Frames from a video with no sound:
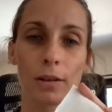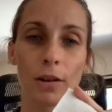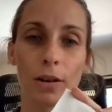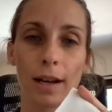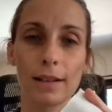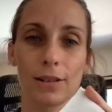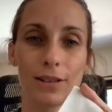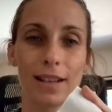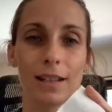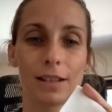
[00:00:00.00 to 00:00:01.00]
Okay, so
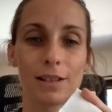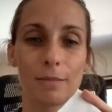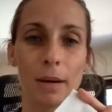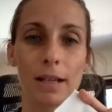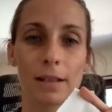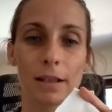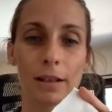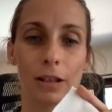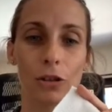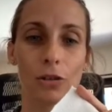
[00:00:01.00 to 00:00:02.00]
they're just basically
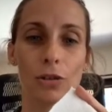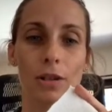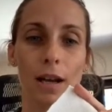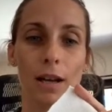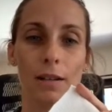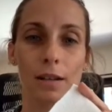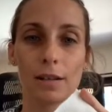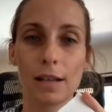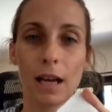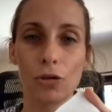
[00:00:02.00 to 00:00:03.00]
used as a
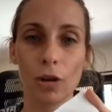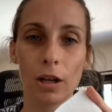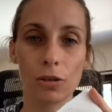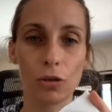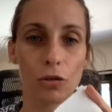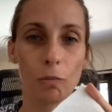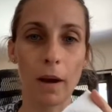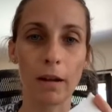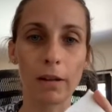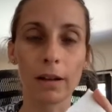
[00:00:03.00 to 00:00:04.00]
stay dry sort of
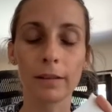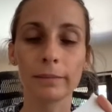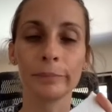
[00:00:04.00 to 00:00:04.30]
barrier.